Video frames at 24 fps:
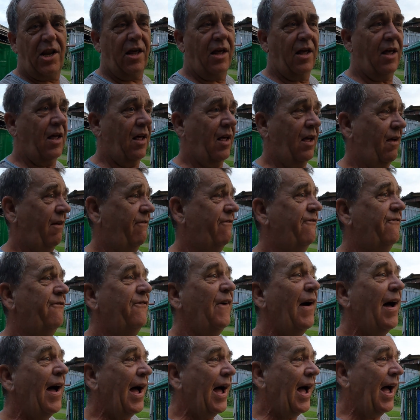the
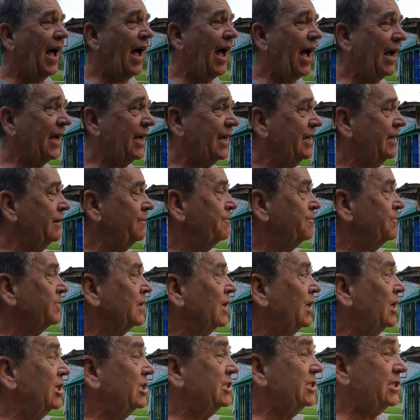fuck?
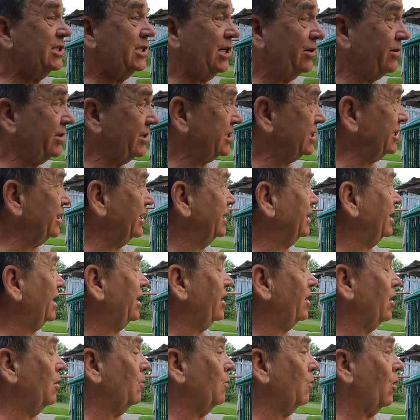Seriously,
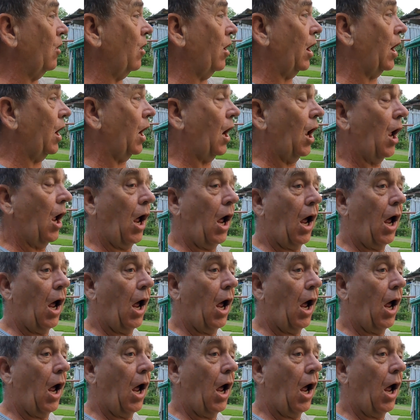and I'm like,